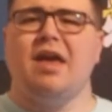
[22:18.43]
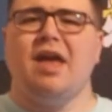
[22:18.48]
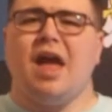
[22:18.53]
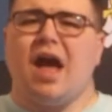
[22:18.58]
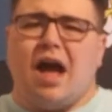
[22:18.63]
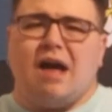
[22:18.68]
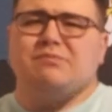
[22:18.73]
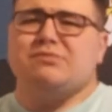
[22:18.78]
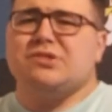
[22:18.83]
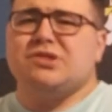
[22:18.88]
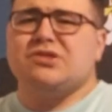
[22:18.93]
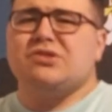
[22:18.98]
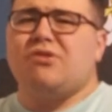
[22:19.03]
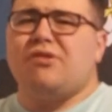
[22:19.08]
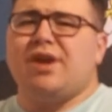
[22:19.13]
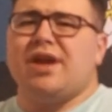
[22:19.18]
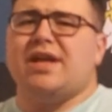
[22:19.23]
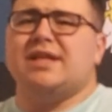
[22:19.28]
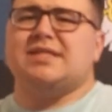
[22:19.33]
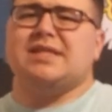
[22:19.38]
I'm just
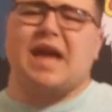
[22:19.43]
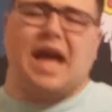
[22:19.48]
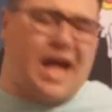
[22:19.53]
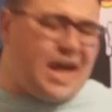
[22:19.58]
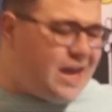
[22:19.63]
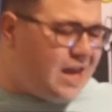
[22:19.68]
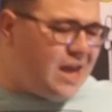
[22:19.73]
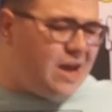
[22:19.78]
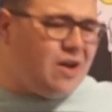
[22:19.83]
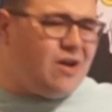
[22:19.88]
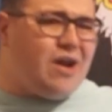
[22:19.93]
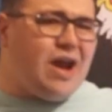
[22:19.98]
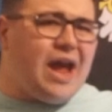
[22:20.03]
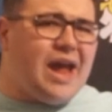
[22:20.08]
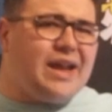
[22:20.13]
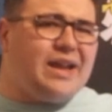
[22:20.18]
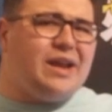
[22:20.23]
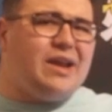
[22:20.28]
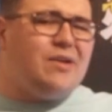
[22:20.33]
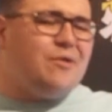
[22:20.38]
going to die here
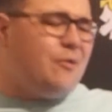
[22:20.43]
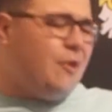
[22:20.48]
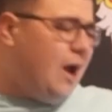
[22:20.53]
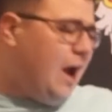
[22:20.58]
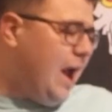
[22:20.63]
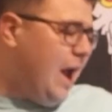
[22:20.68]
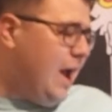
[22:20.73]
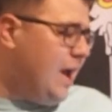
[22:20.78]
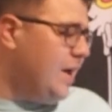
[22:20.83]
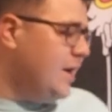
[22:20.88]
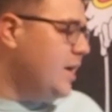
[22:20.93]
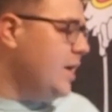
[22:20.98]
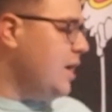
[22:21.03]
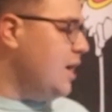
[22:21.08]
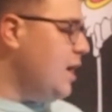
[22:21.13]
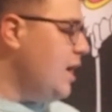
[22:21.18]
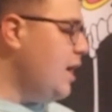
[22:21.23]
anyway.